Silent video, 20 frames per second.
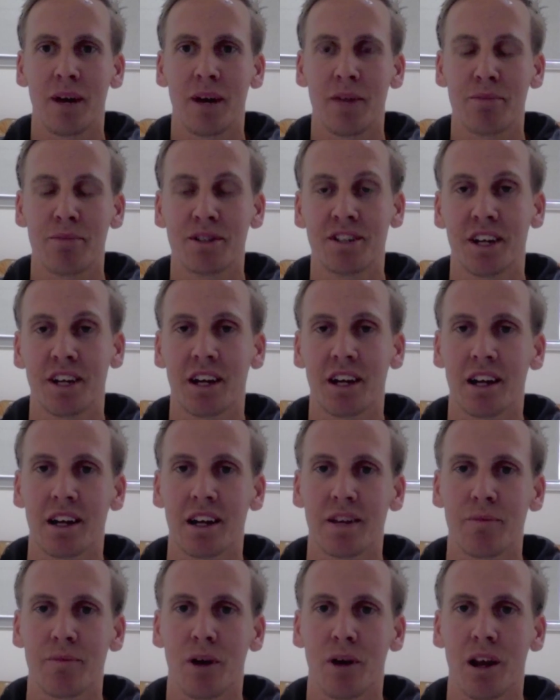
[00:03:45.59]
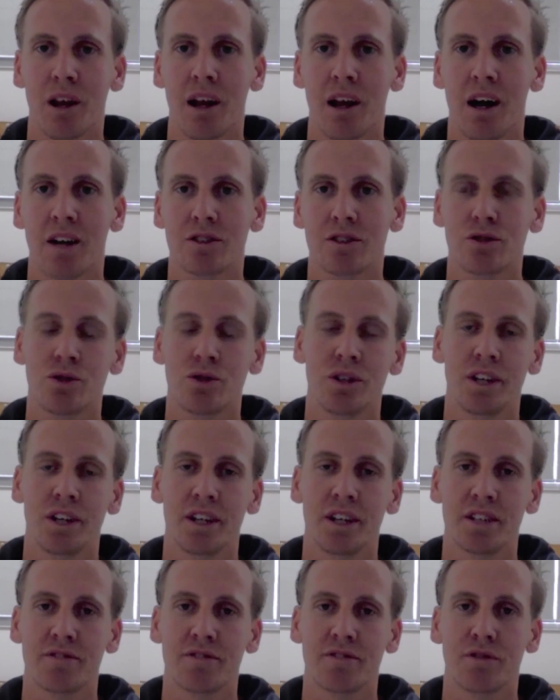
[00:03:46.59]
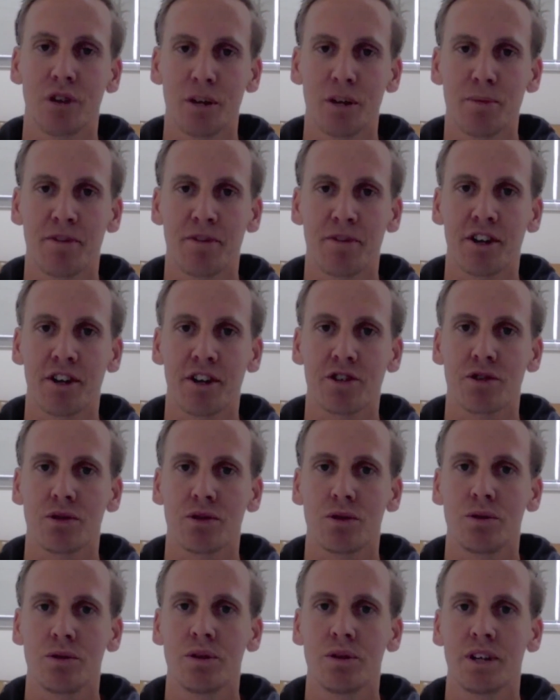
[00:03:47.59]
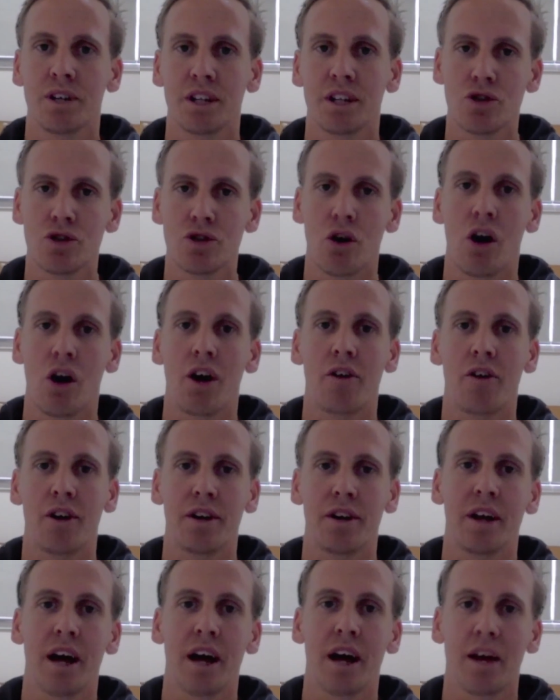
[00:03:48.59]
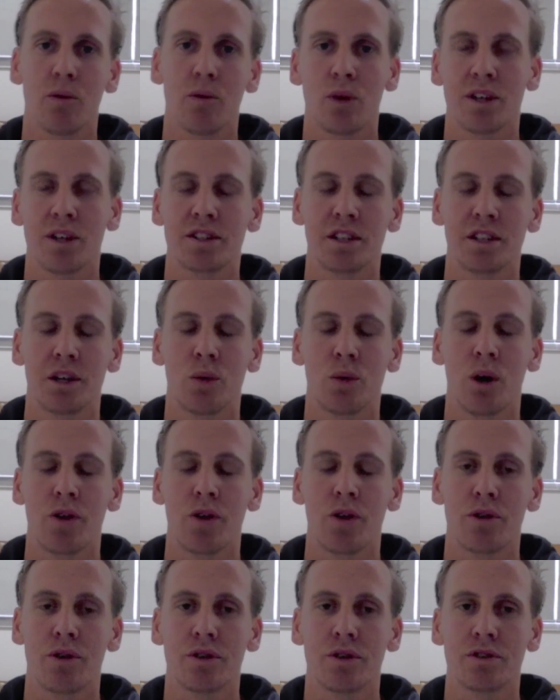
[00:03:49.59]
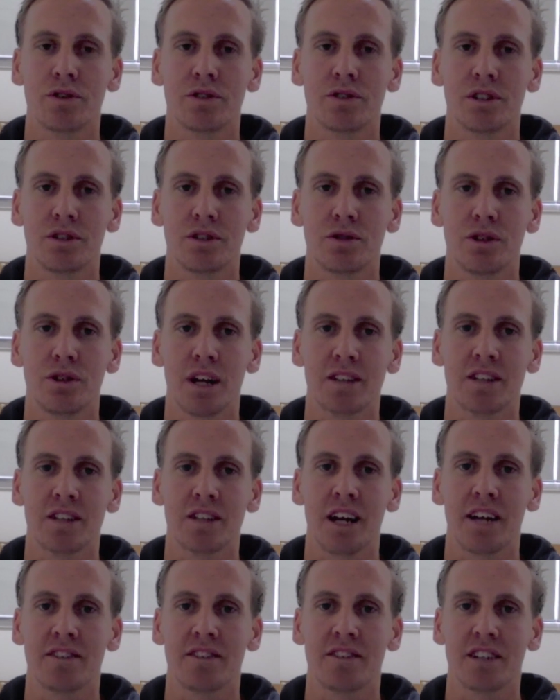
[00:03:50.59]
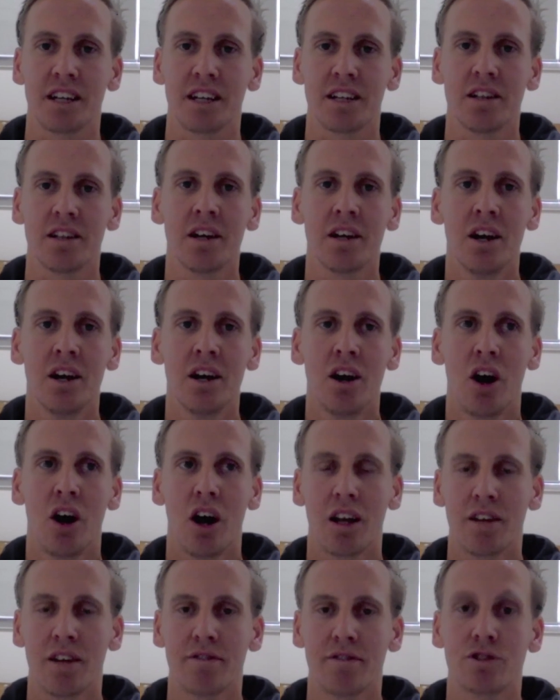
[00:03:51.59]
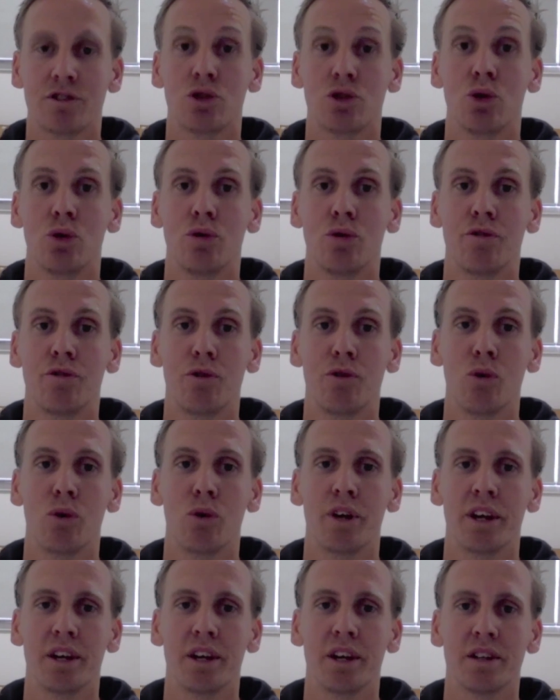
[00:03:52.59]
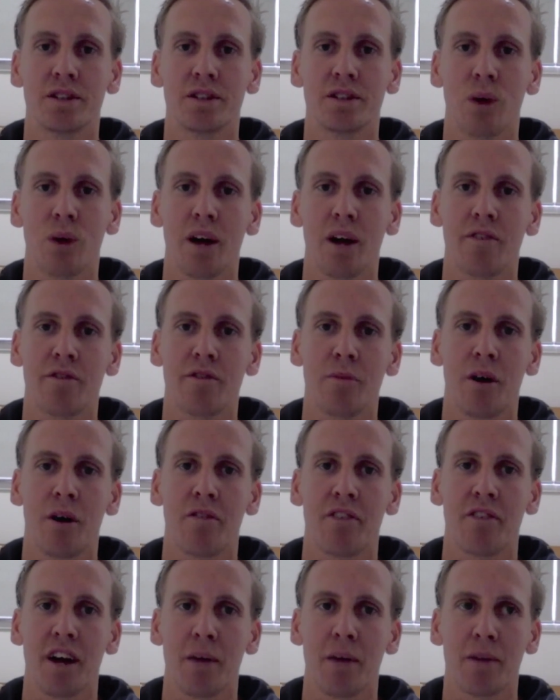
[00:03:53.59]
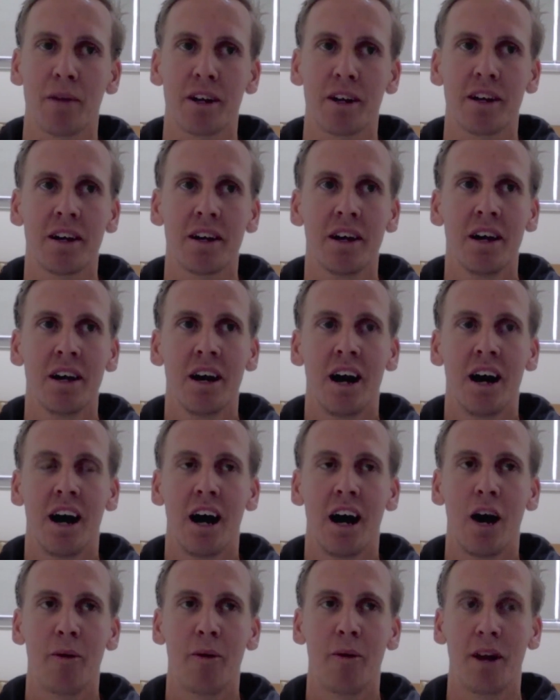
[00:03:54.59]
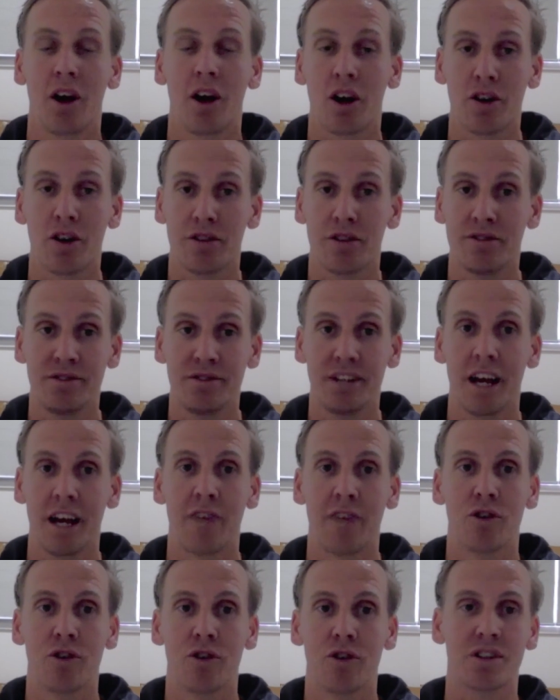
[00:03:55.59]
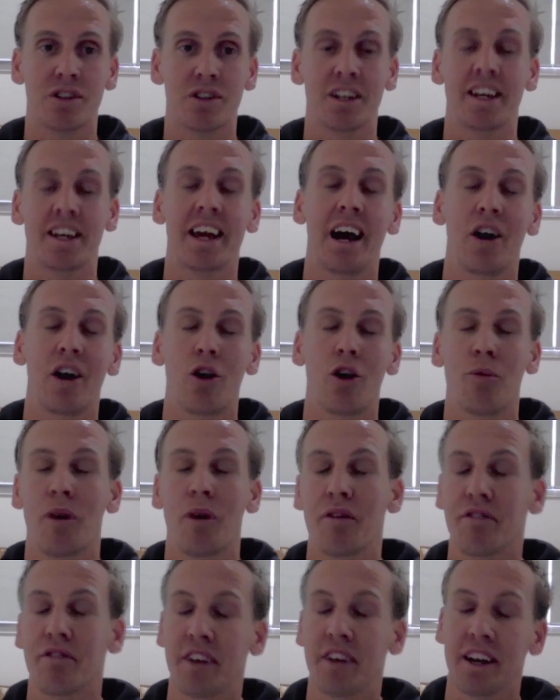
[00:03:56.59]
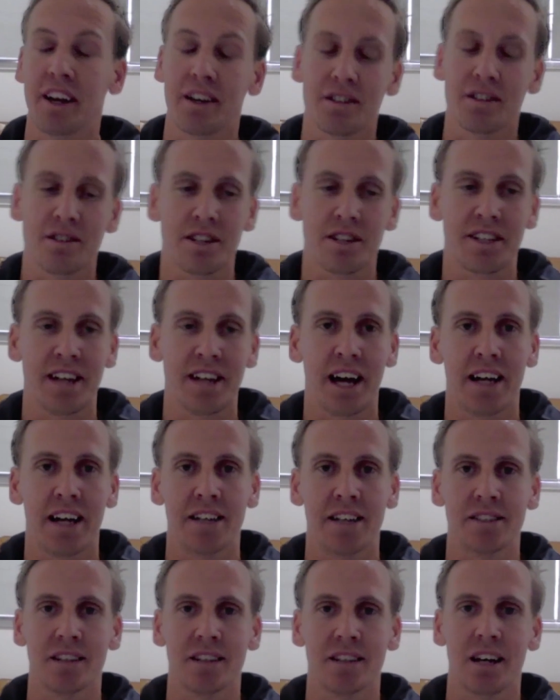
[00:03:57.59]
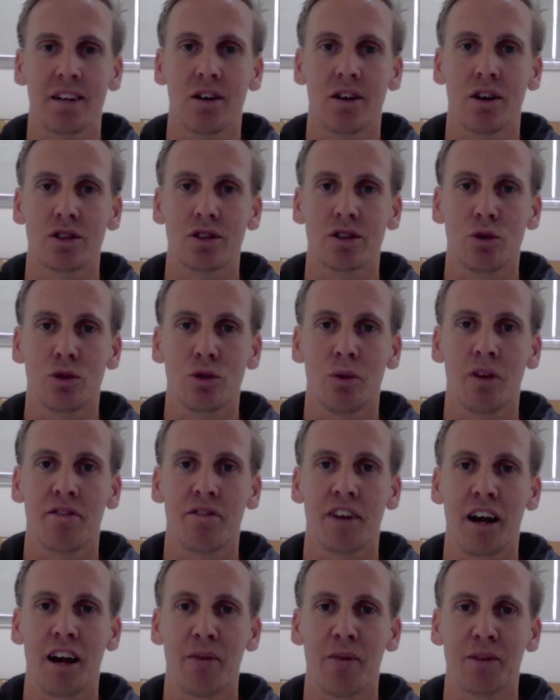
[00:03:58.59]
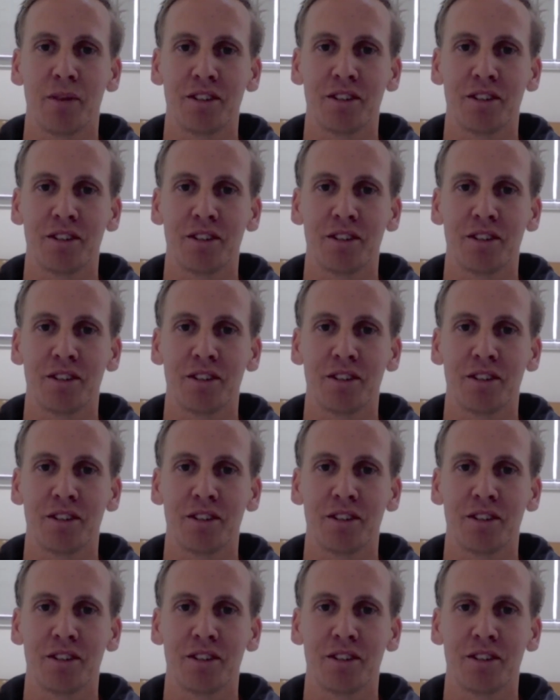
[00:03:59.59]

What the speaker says: And particularly in my last 2 years fully professional in China and at West Sydney Wanderers in 2018, I lived 2 full years away from my family. And I could virtually count on my fingers the days that I saw my family.